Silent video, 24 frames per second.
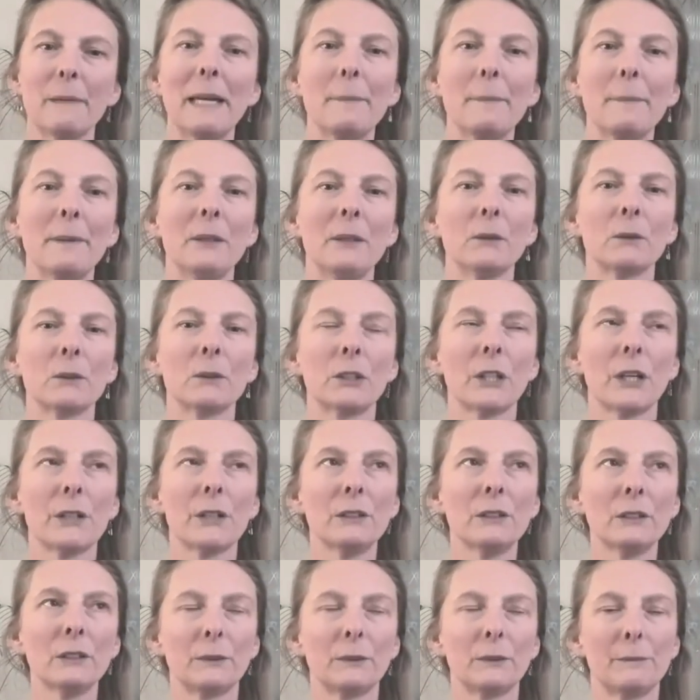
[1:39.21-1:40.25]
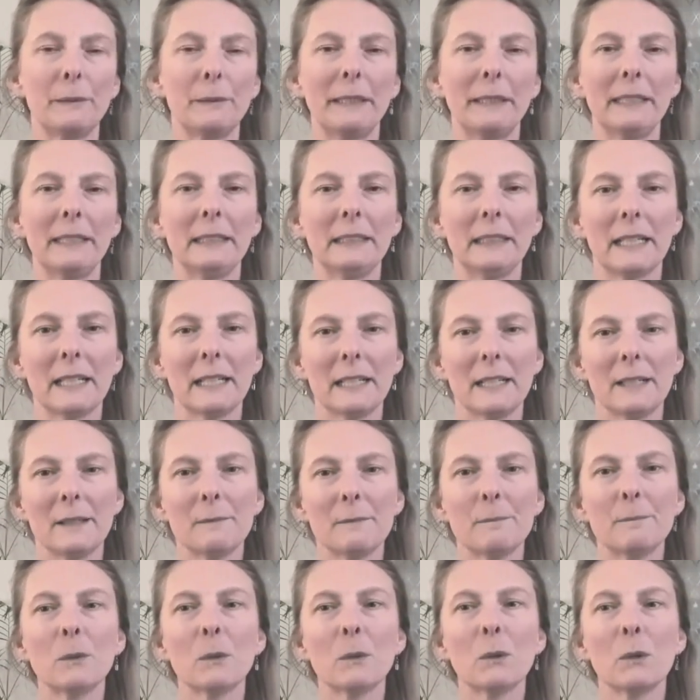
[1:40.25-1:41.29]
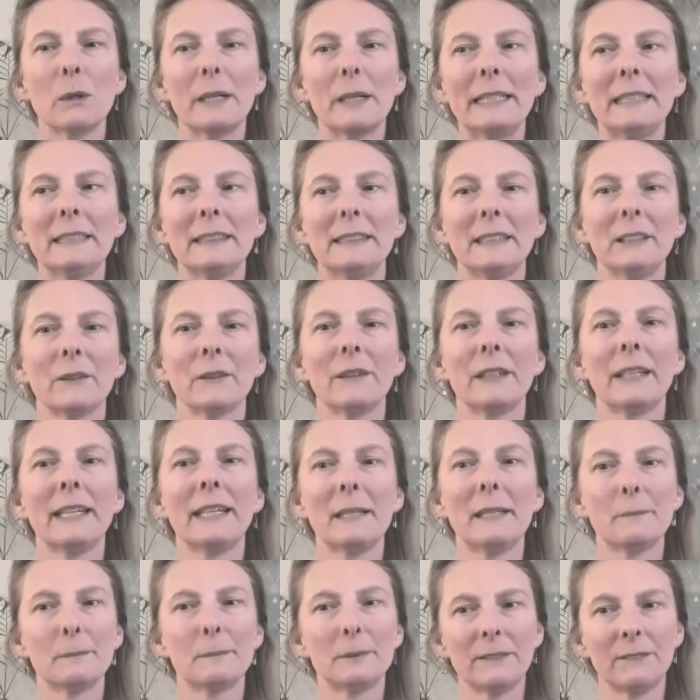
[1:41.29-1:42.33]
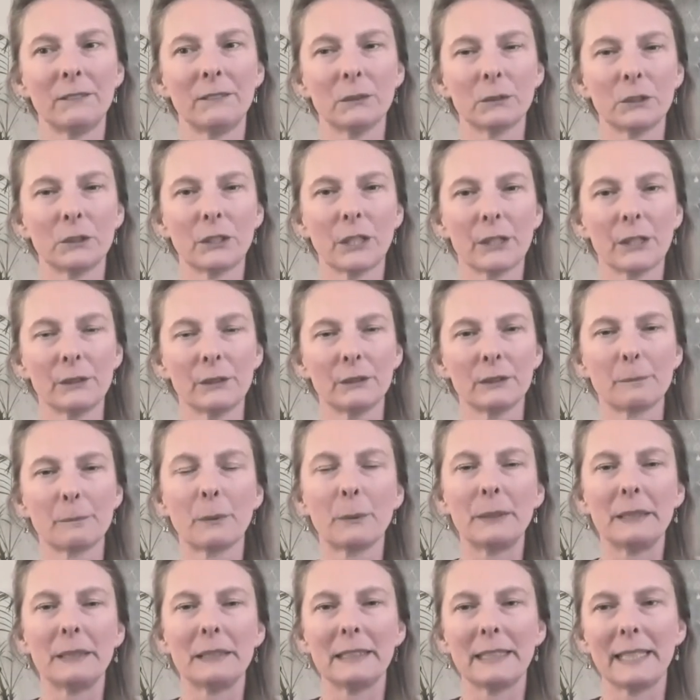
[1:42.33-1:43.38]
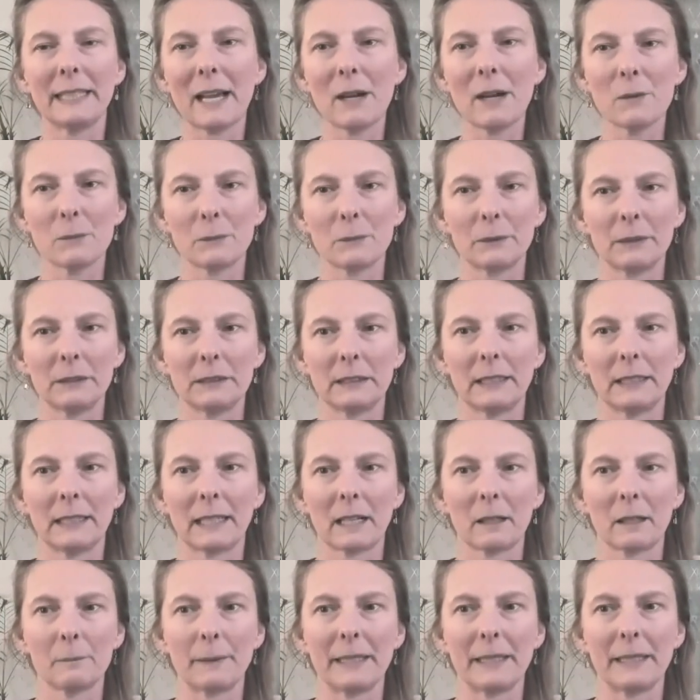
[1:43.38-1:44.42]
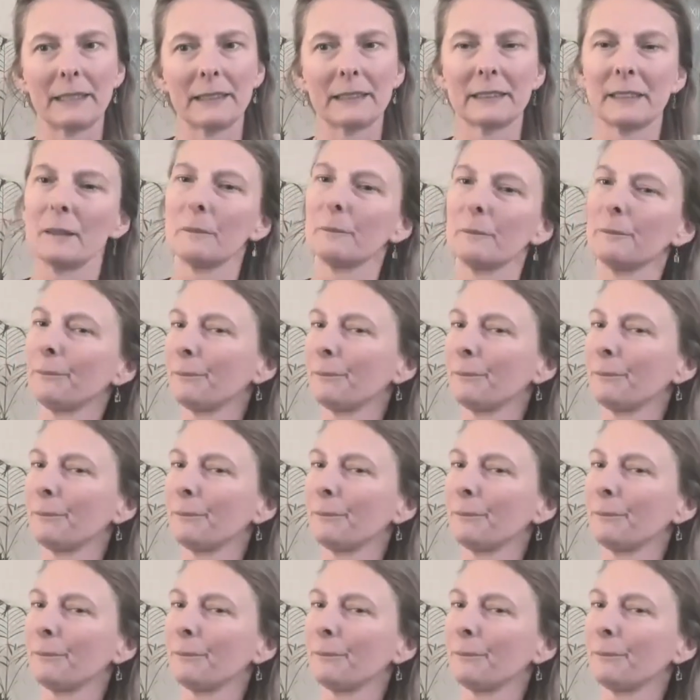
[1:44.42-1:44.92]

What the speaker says: Maybe your toes would be more easy on the hips if your toes are pointing outwards a little bit.